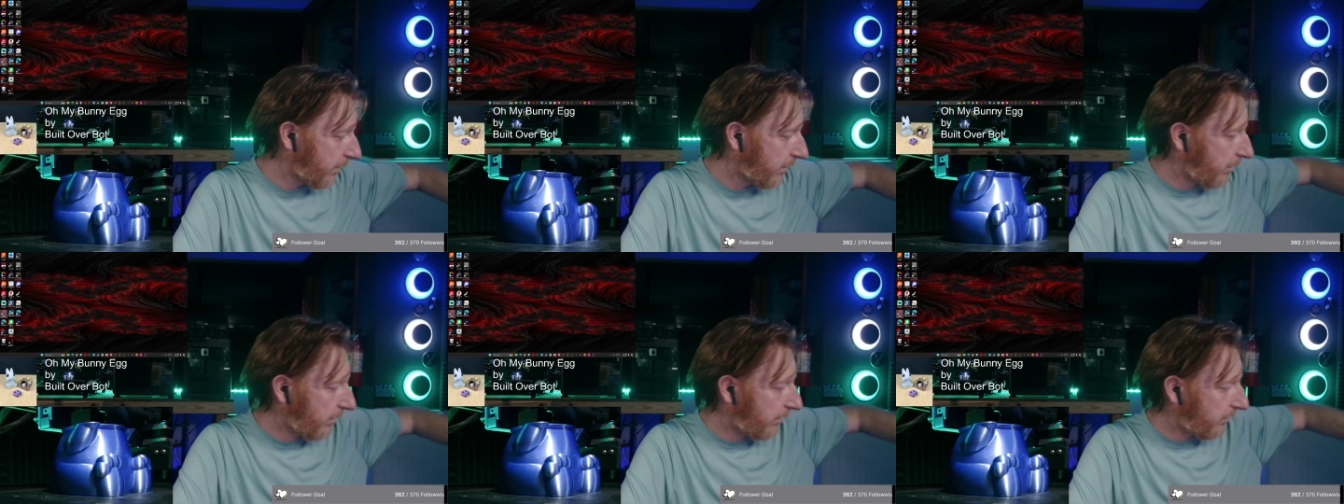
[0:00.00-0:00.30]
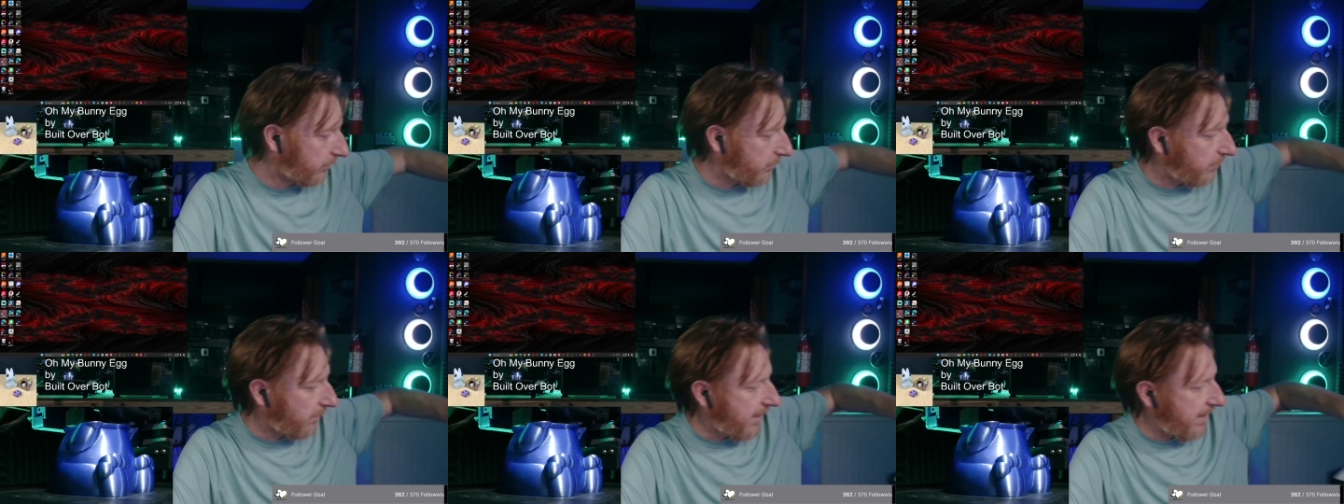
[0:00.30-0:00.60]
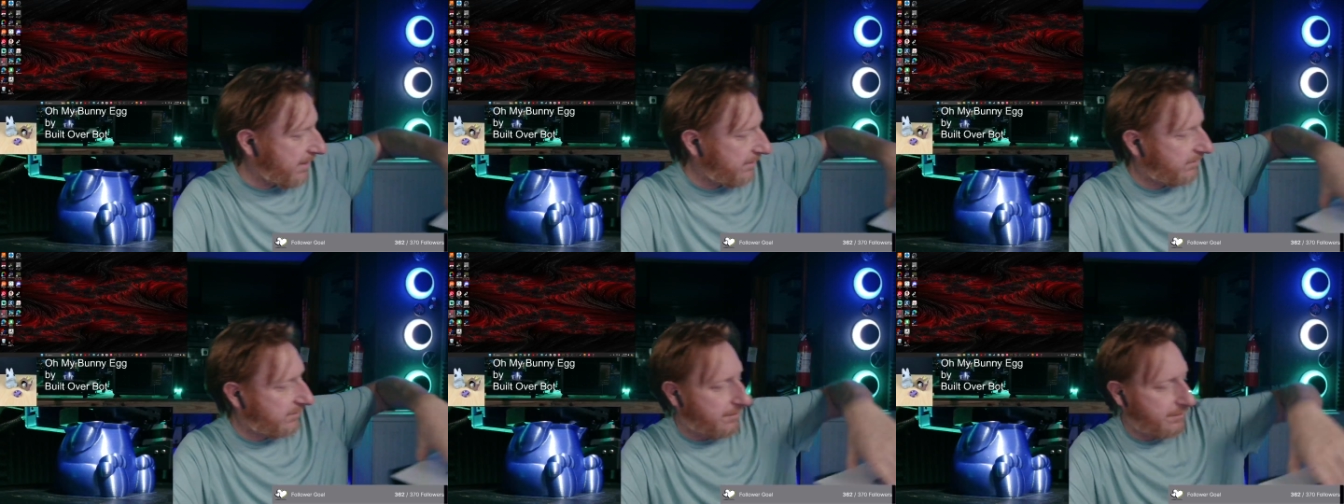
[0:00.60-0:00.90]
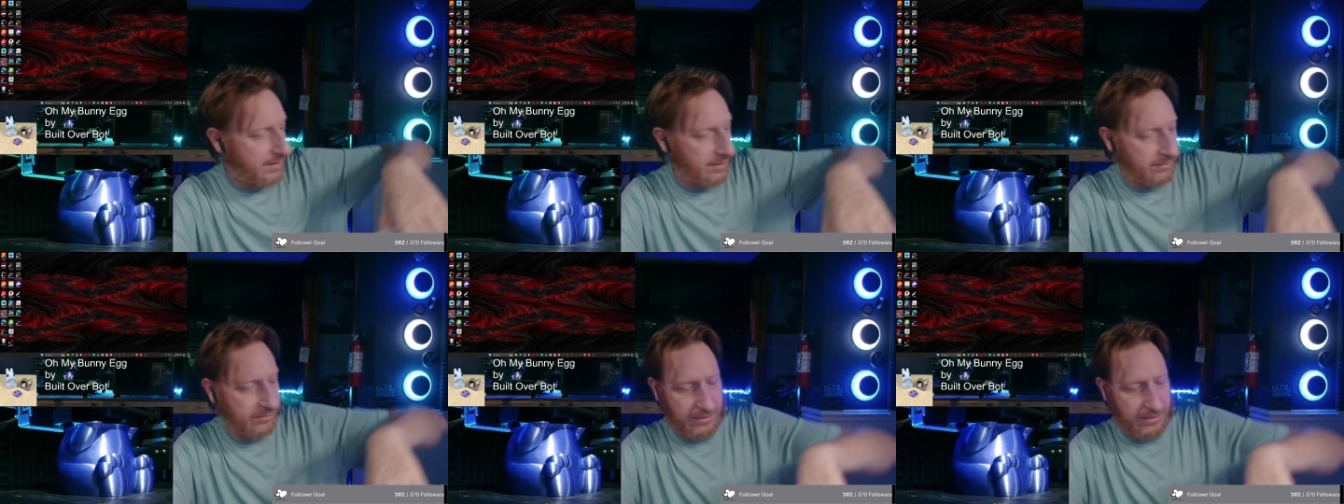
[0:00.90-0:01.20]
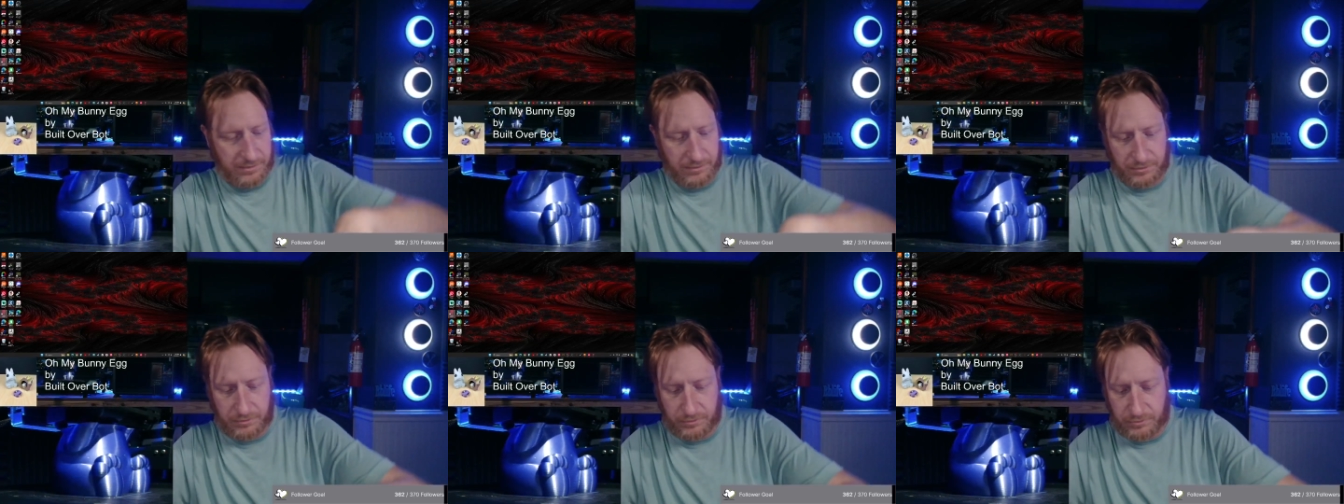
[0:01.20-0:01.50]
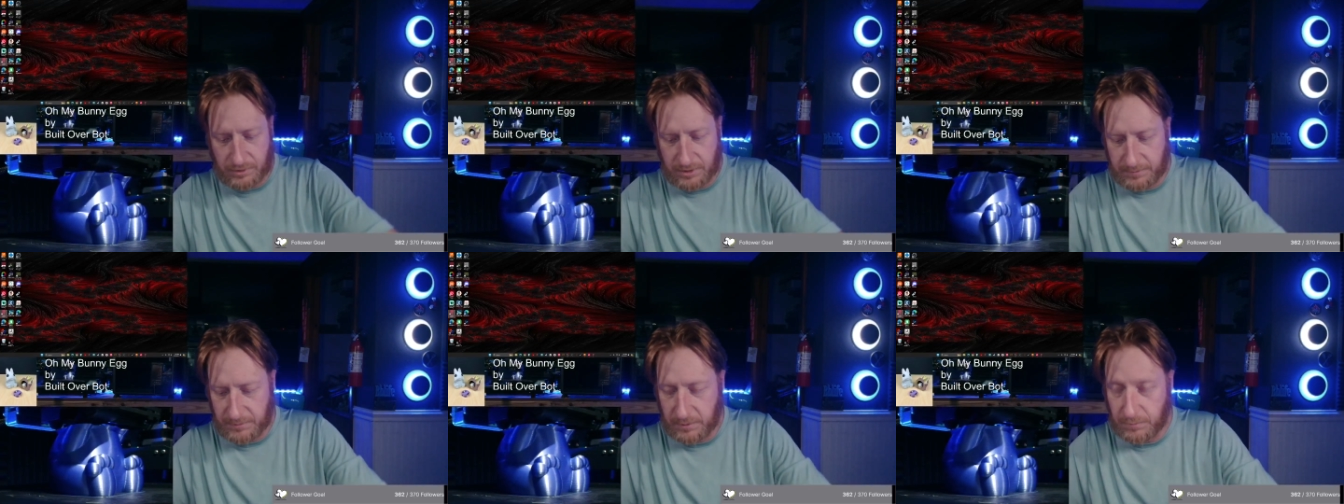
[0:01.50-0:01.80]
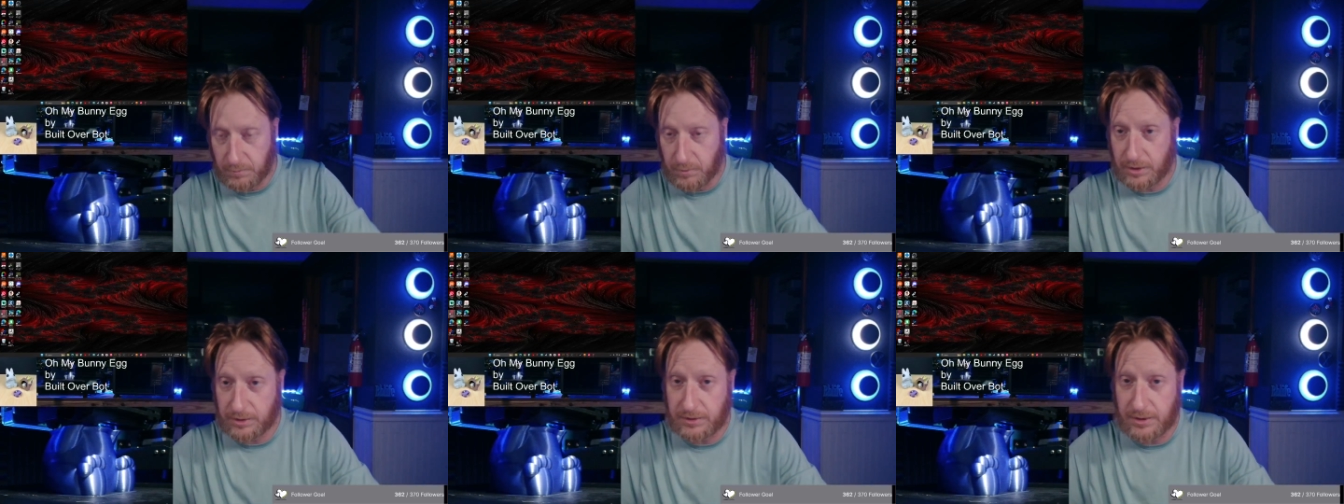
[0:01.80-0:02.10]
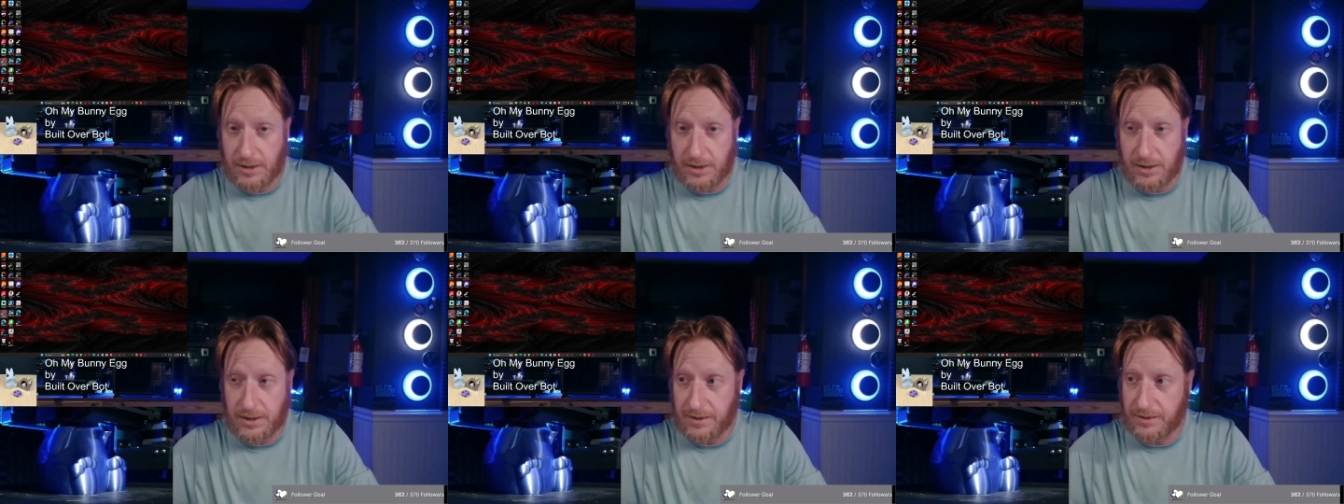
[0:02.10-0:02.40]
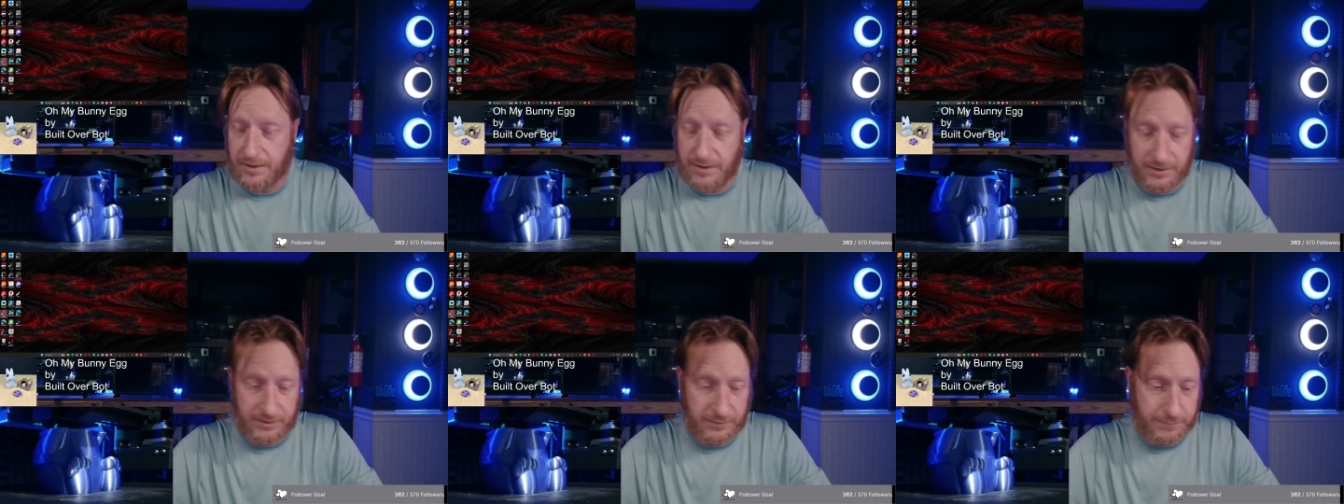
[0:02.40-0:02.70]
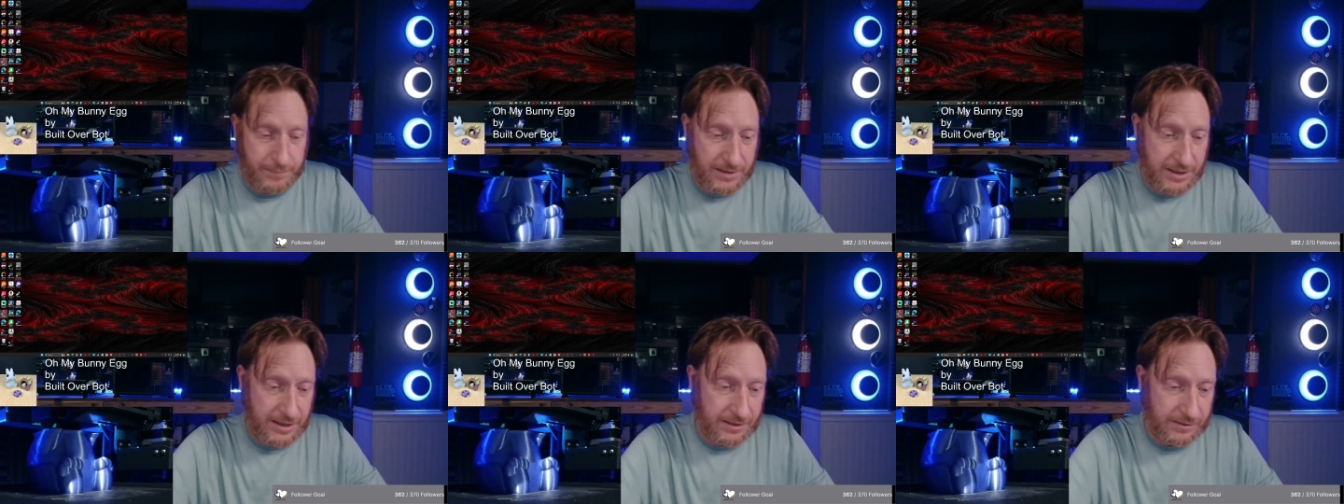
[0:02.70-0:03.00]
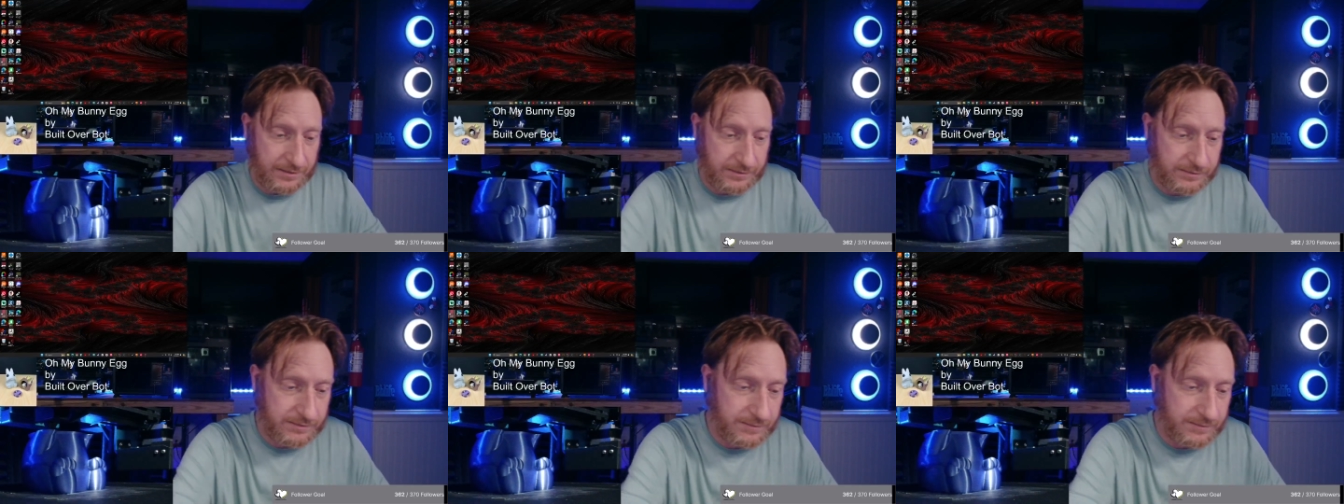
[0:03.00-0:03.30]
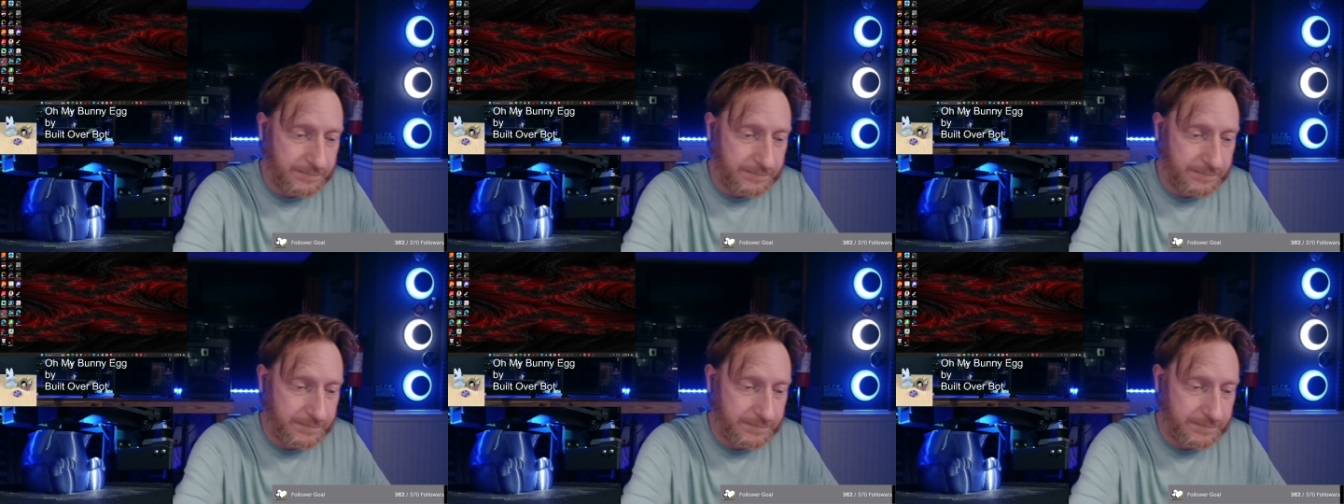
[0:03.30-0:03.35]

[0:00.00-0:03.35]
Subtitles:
So last time I was on the stream, we worked on this box.